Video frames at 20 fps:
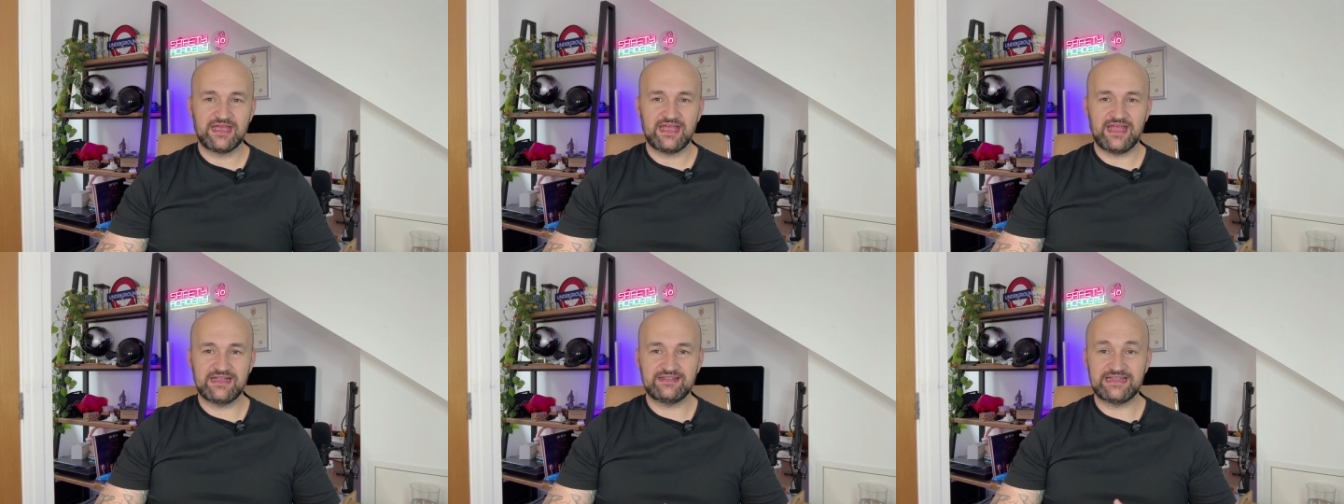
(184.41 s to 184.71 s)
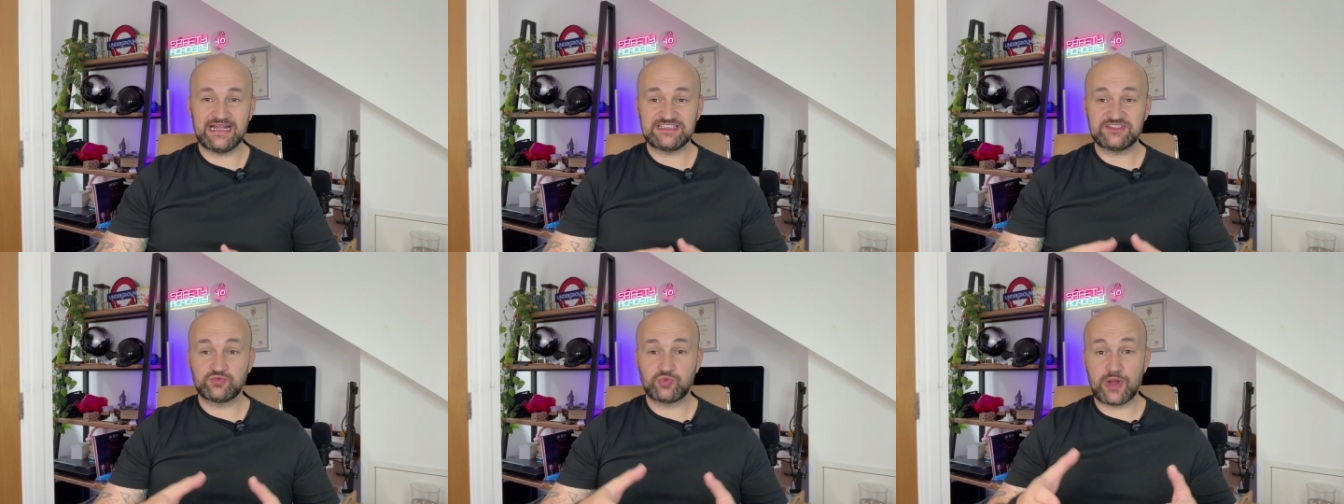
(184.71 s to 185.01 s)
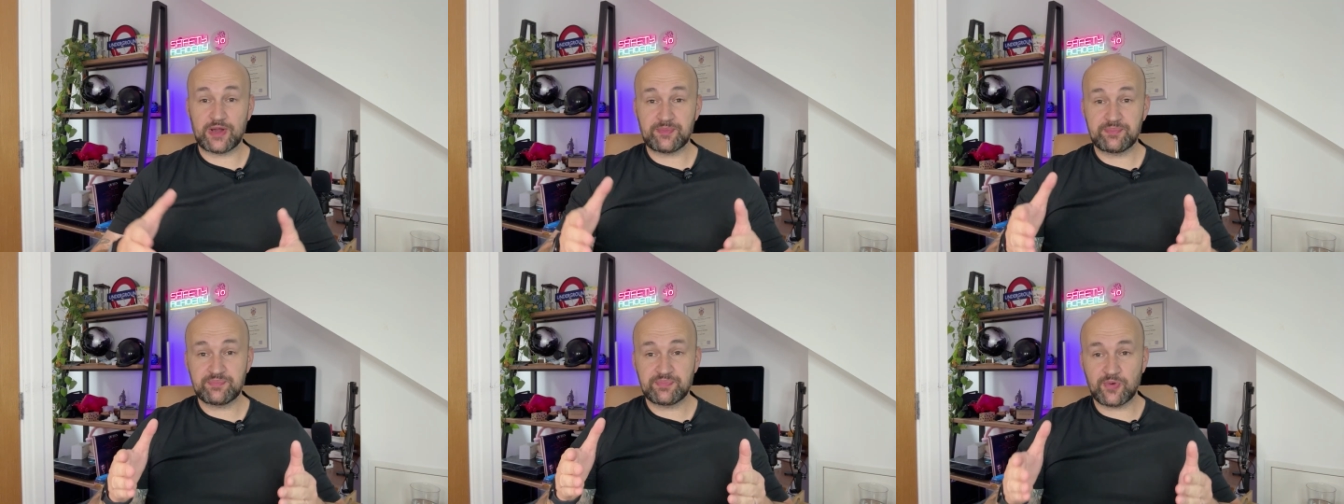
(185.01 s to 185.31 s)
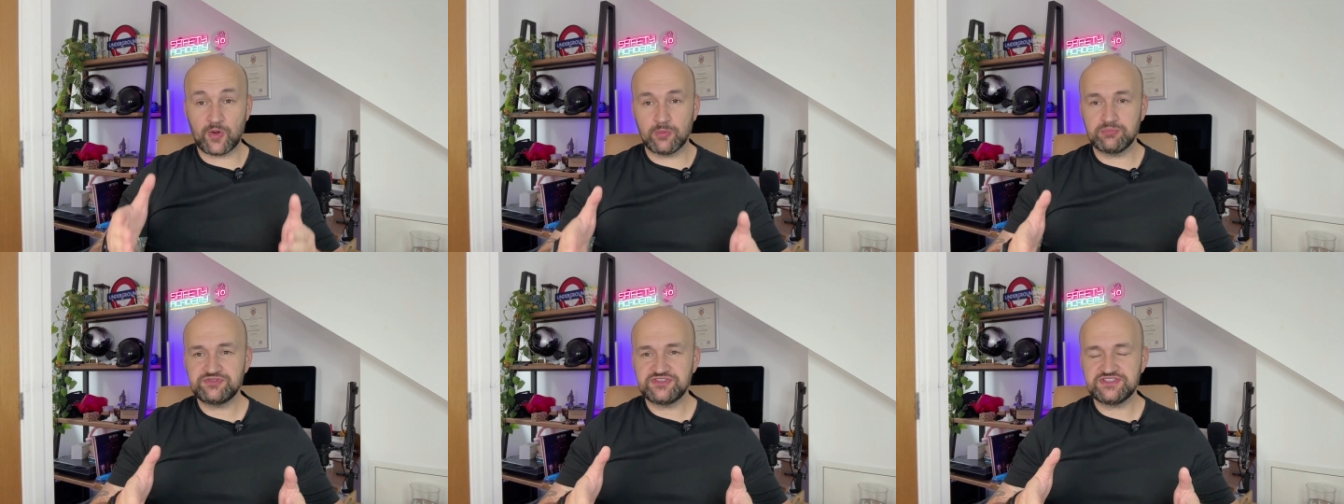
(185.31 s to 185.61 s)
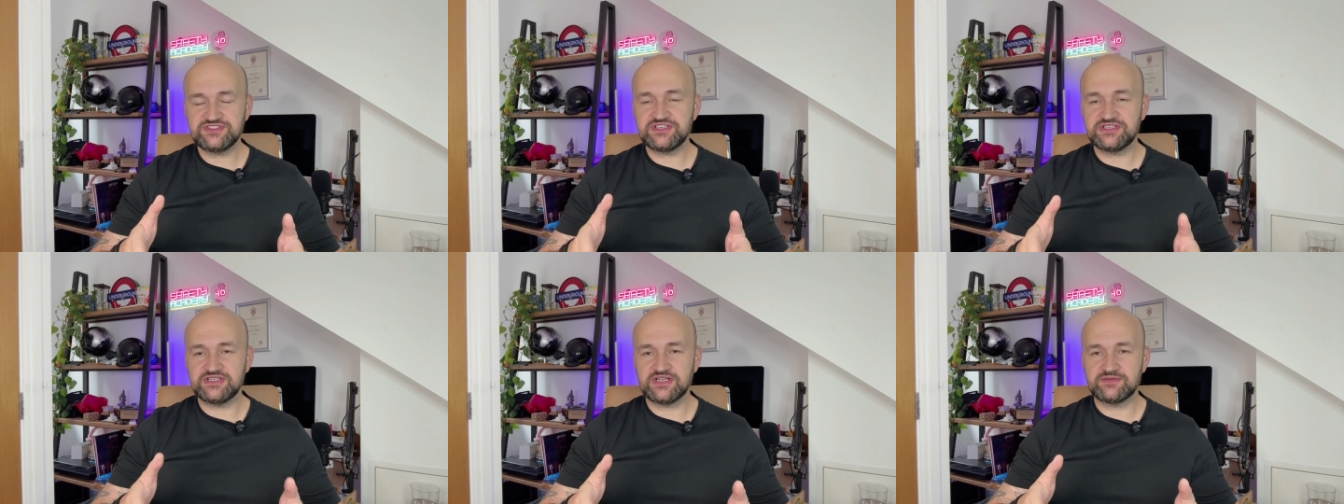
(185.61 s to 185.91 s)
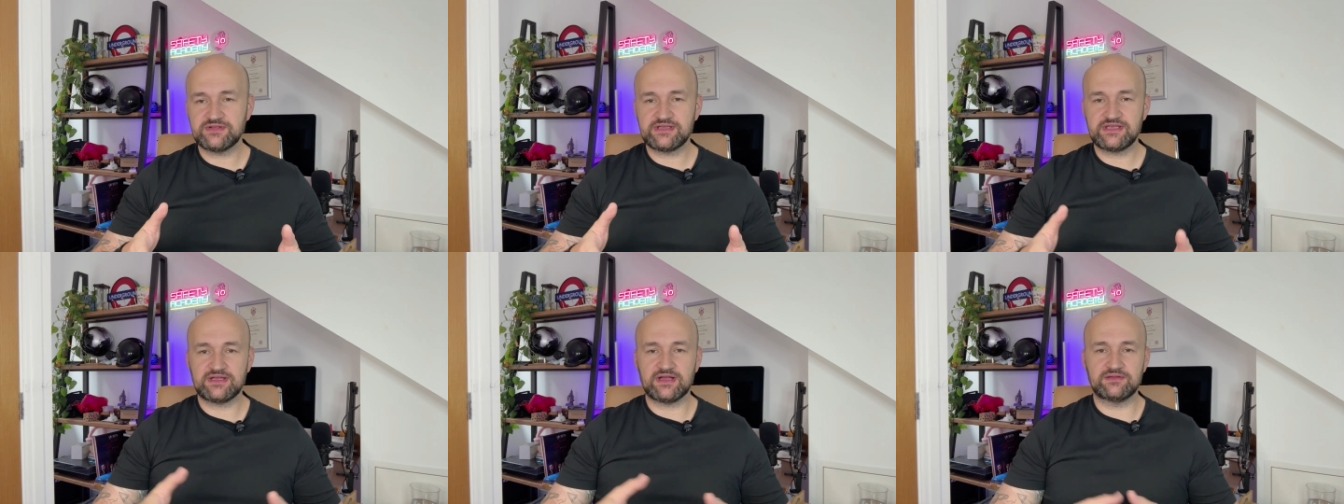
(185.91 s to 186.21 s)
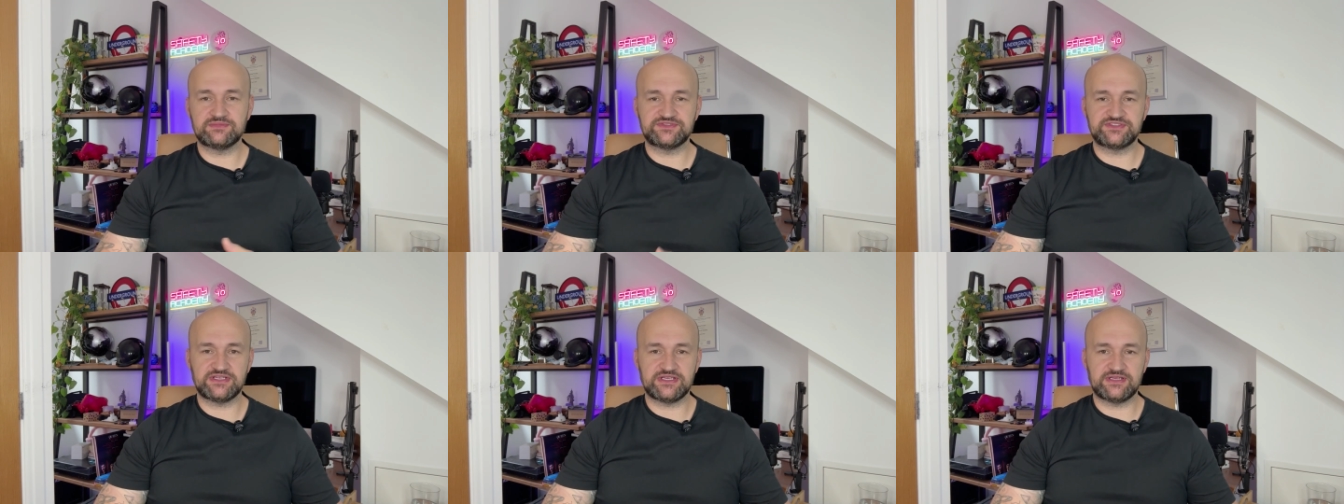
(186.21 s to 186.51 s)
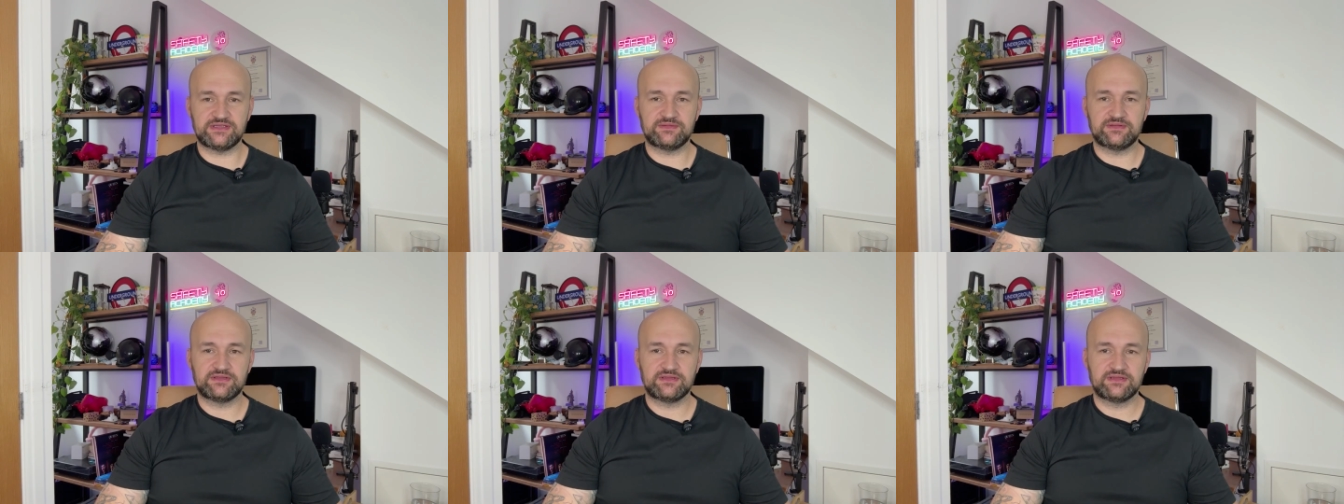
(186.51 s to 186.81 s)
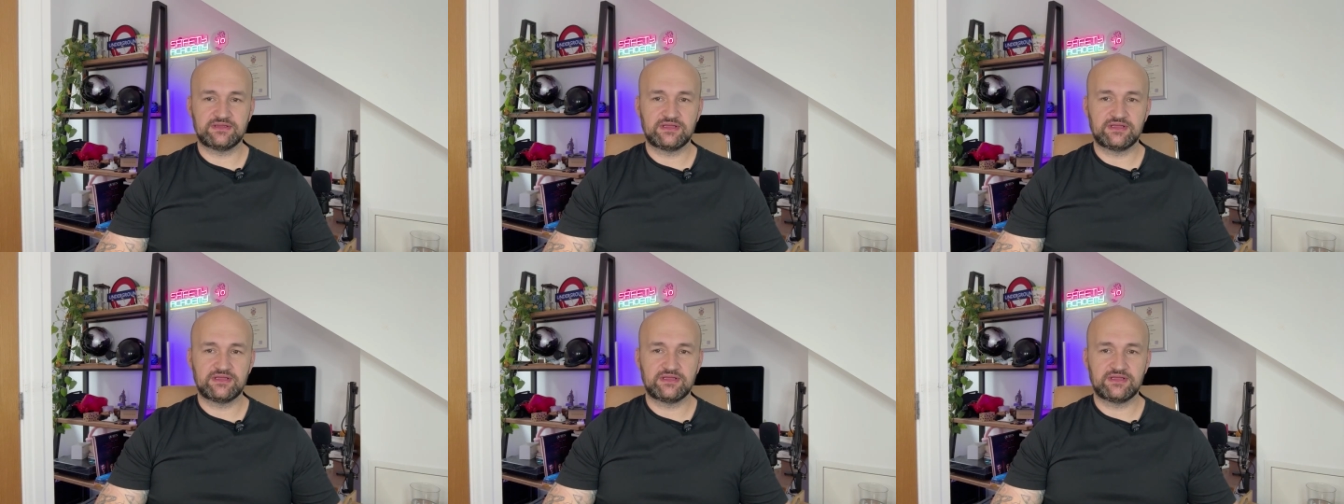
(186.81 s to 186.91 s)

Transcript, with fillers: And that's where prompt engineering comes in.